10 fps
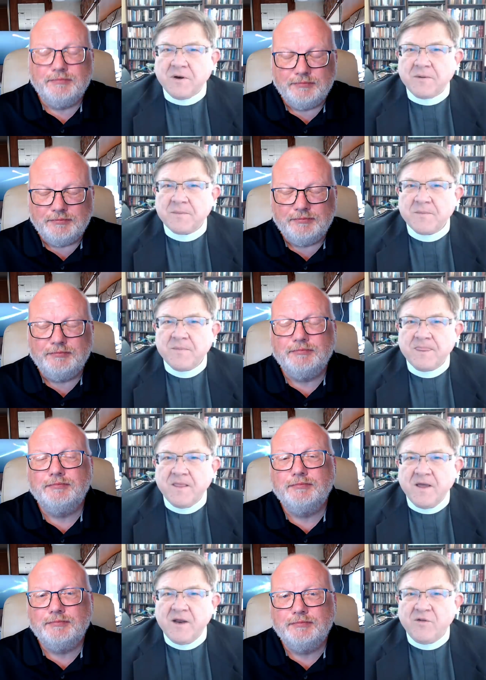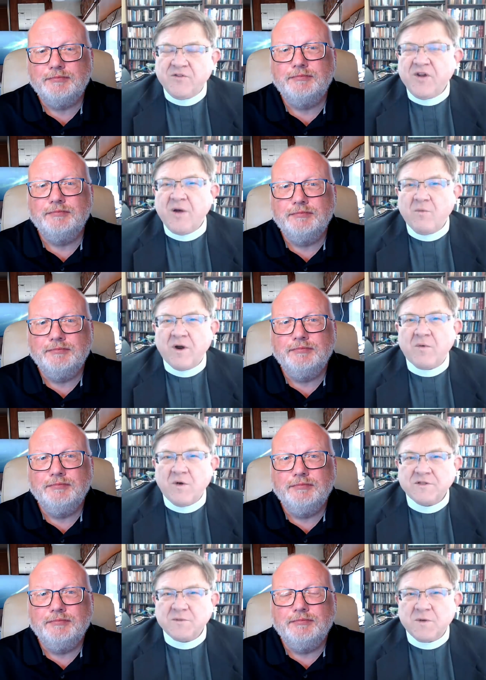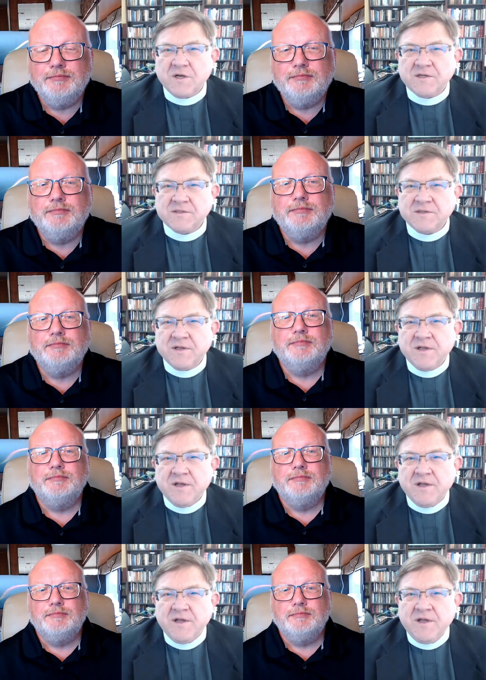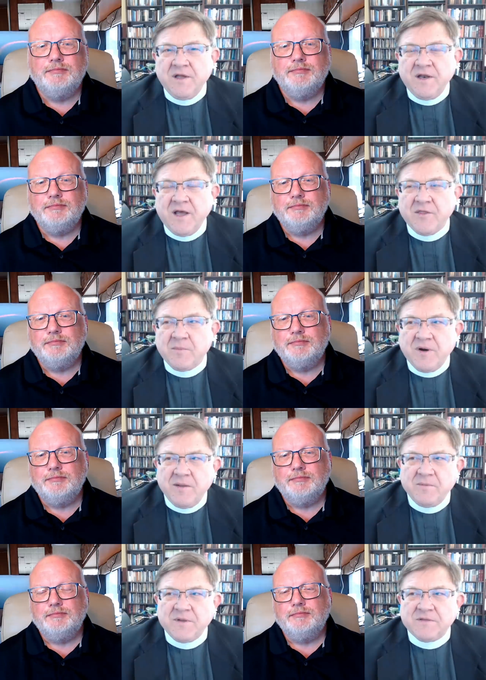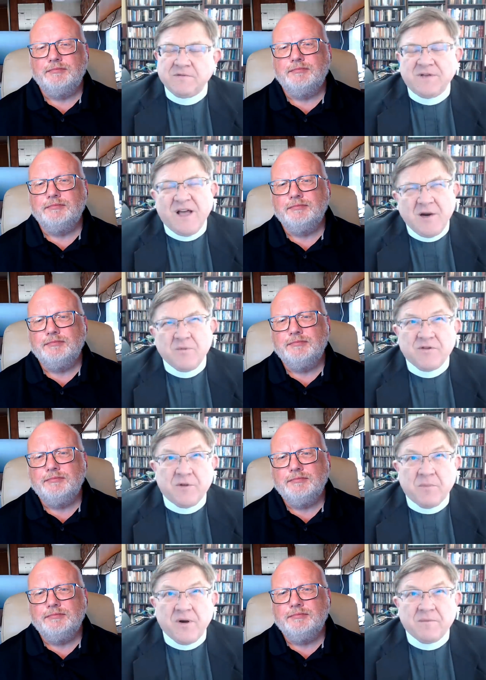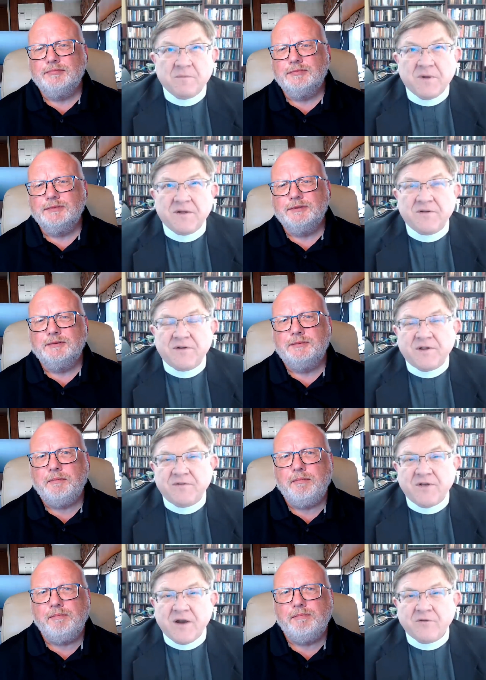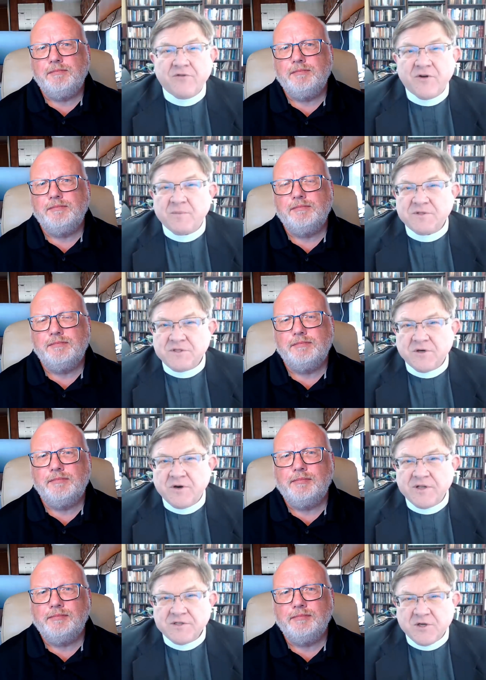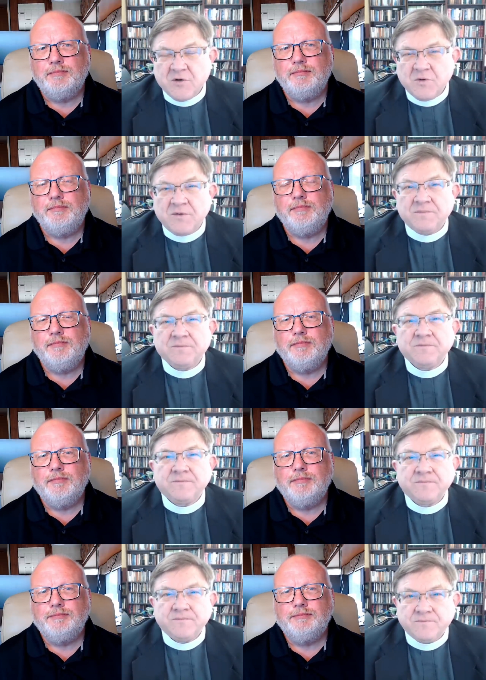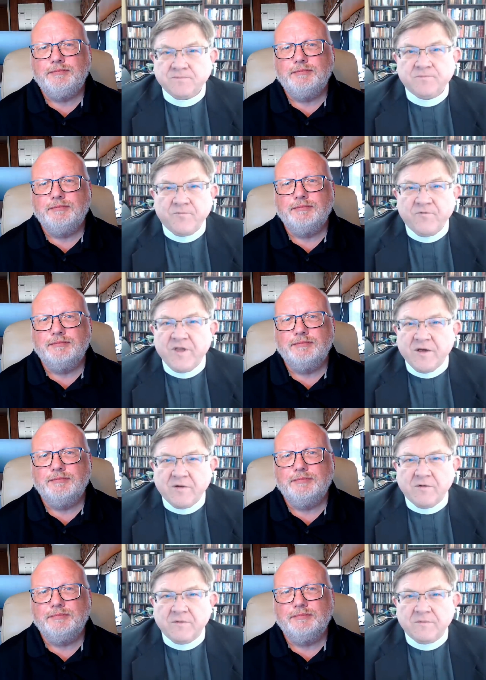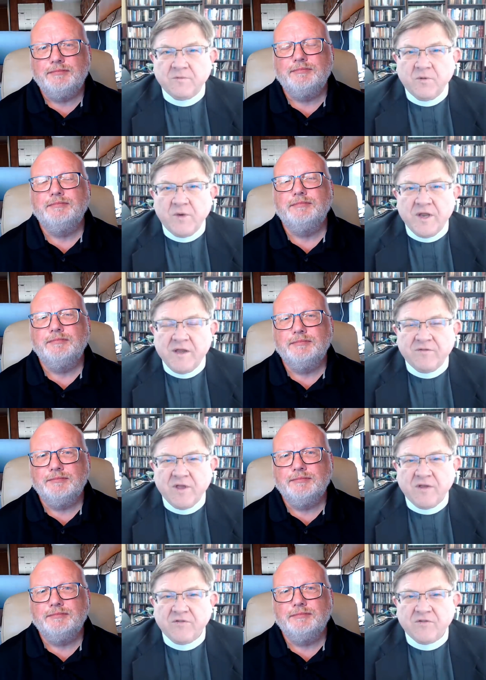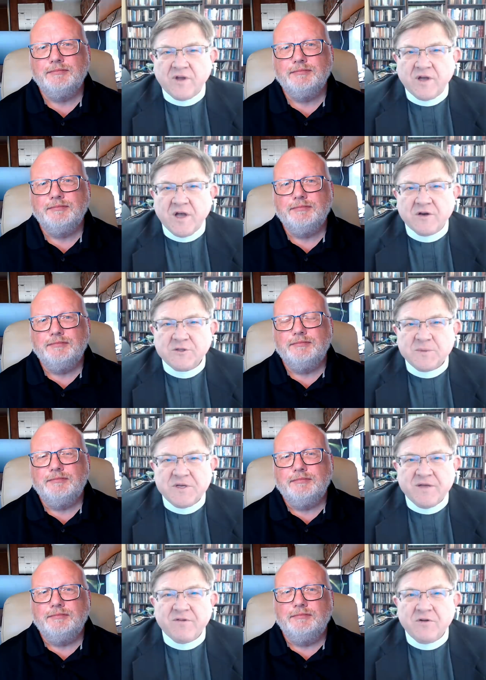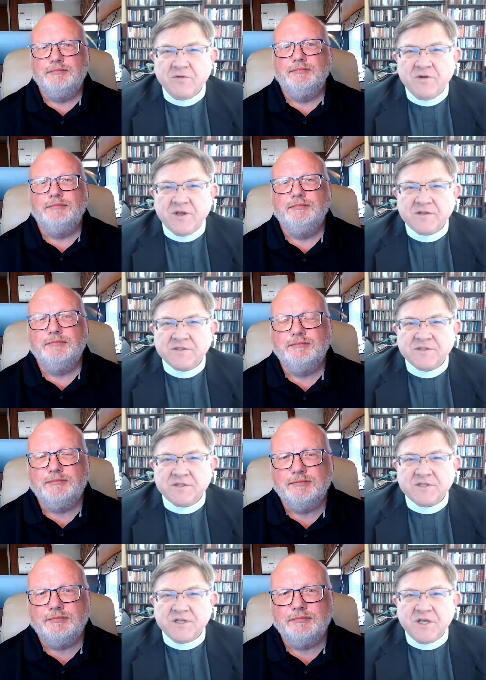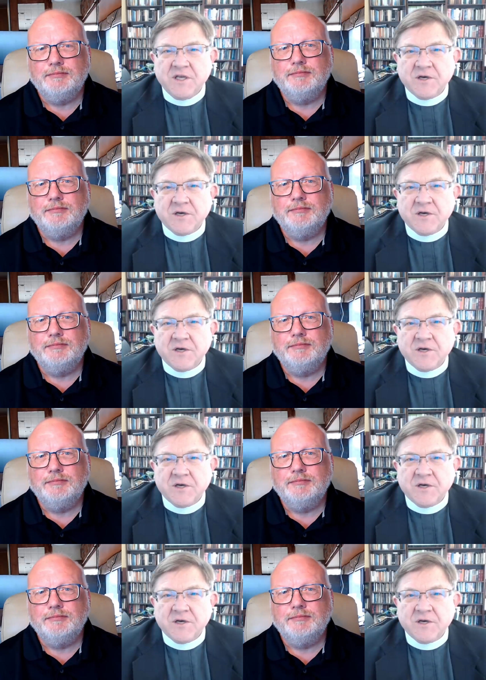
Speaker 1: mm-hmm. and it's not what it once was. Now the problem is, now I don't want to say problem, but uh, Donald Trump is starting his own vehicle when he has uh, Congressman Devin Nunez as a C E O.